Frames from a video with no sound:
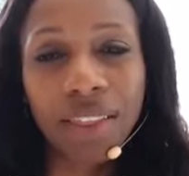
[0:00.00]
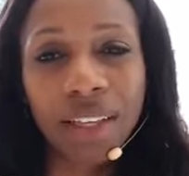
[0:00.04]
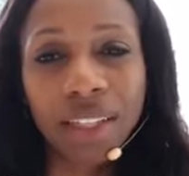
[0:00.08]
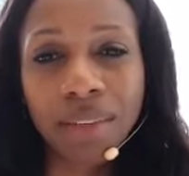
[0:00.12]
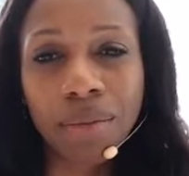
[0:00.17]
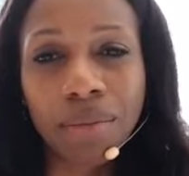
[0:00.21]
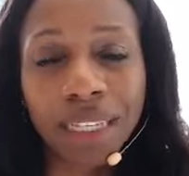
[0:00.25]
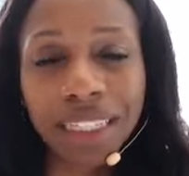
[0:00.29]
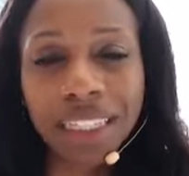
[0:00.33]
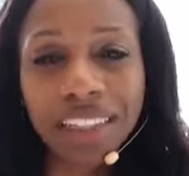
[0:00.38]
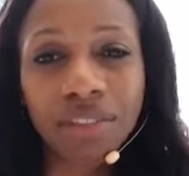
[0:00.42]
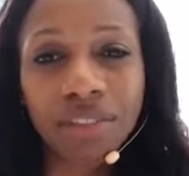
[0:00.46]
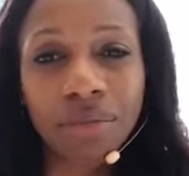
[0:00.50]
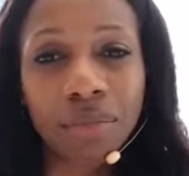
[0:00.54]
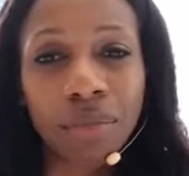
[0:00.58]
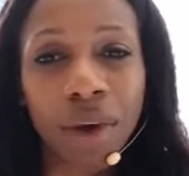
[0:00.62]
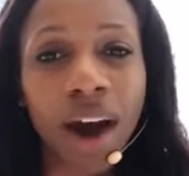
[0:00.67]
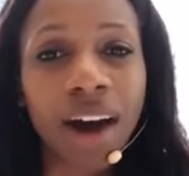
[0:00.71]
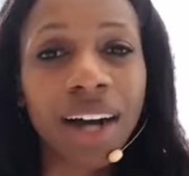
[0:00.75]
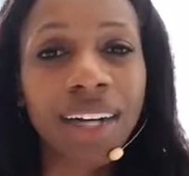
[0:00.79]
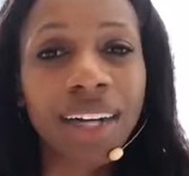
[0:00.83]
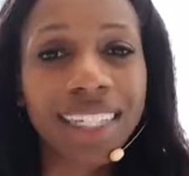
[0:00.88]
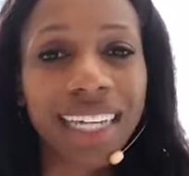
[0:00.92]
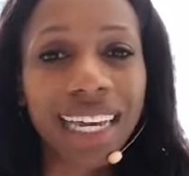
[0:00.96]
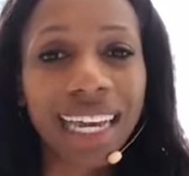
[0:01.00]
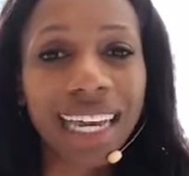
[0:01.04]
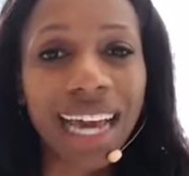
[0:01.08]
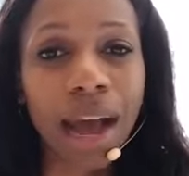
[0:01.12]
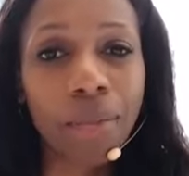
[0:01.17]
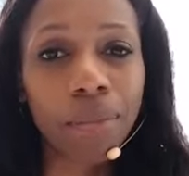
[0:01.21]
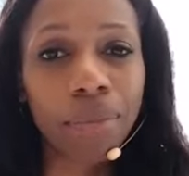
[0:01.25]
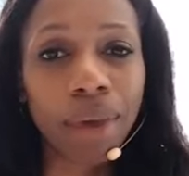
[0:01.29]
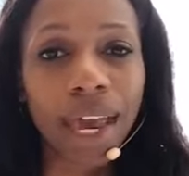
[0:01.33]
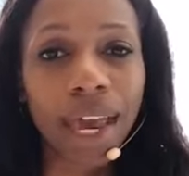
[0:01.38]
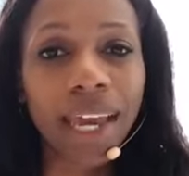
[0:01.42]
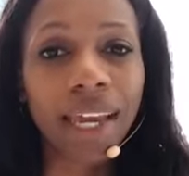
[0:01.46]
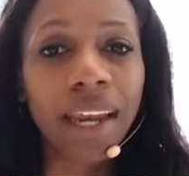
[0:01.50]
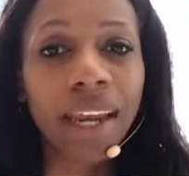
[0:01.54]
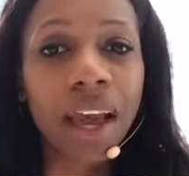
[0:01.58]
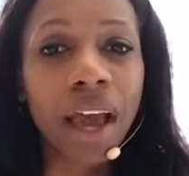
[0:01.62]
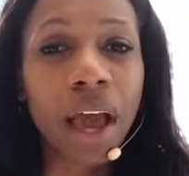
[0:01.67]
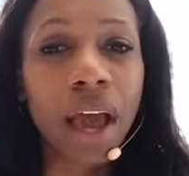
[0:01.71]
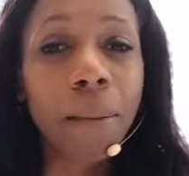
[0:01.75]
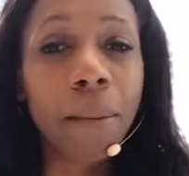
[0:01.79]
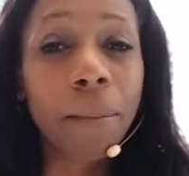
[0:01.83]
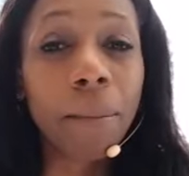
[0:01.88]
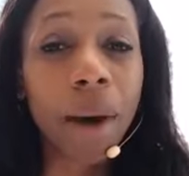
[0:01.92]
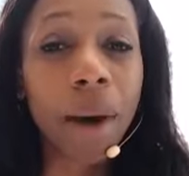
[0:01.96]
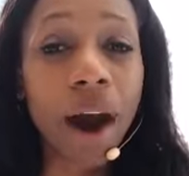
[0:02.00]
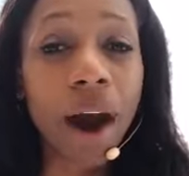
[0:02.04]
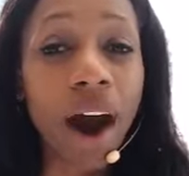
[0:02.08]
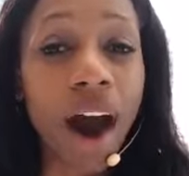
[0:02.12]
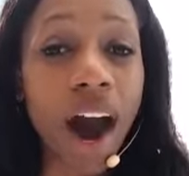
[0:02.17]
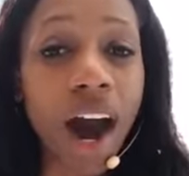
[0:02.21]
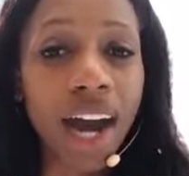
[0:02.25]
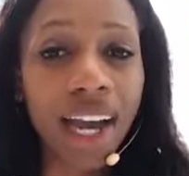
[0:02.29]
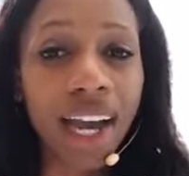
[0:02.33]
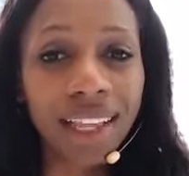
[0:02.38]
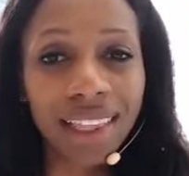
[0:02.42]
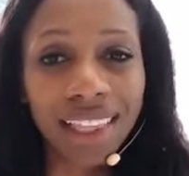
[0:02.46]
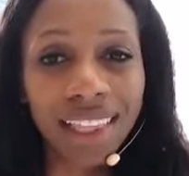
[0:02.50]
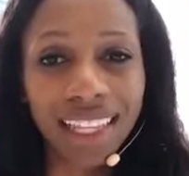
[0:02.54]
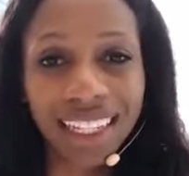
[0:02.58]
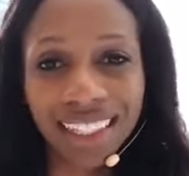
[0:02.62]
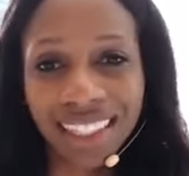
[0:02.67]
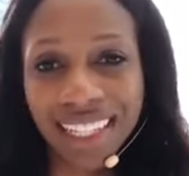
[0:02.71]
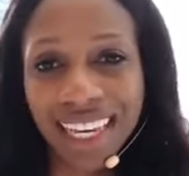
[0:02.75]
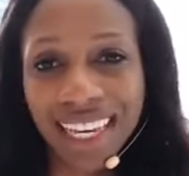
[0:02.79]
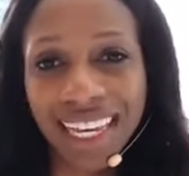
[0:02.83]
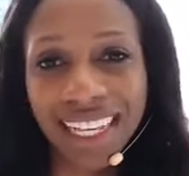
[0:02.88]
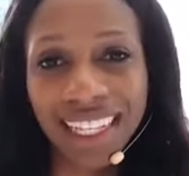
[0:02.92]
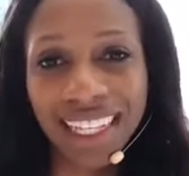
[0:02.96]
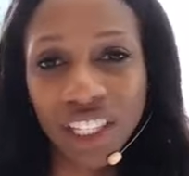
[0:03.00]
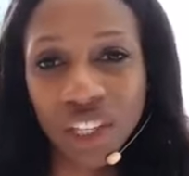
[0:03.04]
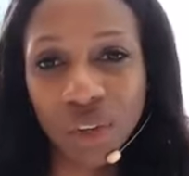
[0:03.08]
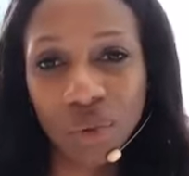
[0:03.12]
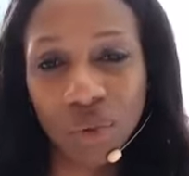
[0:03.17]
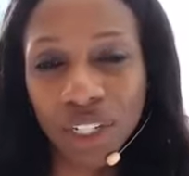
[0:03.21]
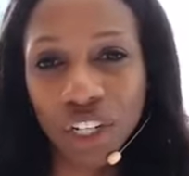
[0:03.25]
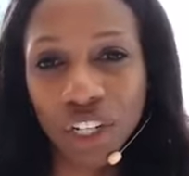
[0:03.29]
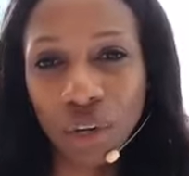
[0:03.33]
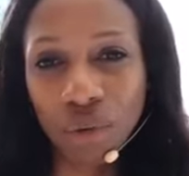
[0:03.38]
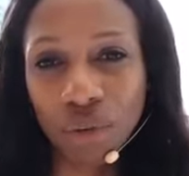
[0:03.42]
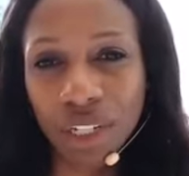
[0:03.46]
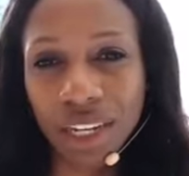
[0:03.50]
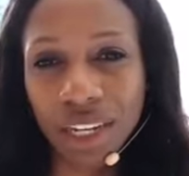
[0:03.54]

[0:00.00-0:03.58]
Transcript: There's a massive marketing campaign behind the scenes that we don't